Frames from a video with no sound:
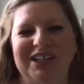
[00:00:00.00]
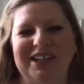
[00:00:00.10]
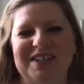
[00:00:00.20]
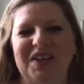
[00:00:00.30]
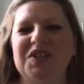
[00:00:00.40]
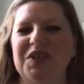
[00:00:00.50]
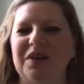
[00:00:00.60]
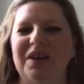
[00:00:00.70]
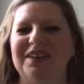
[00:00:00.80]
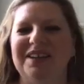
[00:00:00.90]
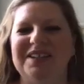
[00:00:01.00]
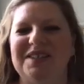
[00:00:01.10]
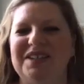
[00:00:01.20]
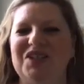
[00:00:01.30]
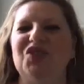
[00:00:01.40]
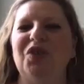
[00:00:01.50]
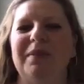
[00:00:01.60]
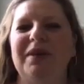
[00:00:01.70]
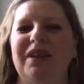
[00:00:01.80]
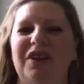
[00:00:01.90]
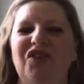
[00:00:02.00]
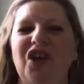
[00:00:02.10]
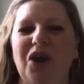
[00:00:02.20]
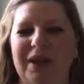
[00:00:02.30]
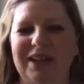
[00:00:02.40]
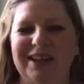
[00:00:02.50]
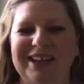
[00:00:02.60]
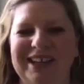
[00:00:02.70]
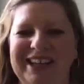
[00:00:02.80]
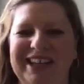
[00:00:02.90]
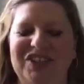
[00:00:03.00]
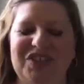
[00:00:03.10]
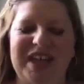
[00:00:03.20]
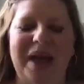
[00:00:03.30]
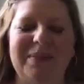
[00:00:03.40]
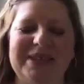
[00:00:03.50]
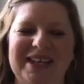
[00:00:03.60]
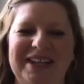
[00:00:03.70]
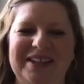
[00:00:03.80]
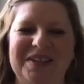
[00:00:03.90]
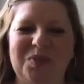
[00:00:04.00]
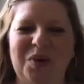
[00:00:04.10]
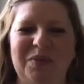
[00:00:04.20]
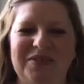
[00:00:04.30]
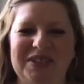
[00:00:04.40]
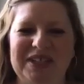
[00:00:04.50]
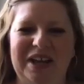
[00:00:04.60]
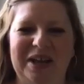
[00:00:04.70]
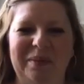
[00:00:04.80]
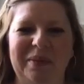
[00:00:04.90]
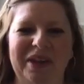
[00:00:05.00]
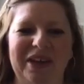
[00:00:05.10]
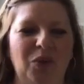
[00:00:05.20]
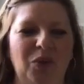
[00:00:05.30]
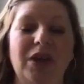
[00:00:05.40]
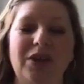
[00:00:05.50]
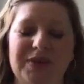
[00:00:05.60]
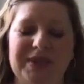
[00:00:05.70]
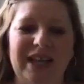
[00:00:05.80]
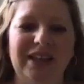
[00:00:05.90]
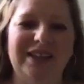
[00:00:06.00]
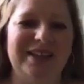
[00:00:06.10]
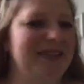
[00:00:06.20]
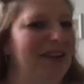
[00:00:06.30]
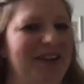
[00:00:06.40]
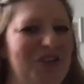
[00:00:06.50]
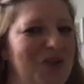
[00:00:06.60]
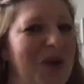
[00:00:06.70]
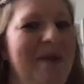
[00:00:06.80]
It's the enjoyment of going. It just happens that in this moment of time, what you're selling is non-enjoyment.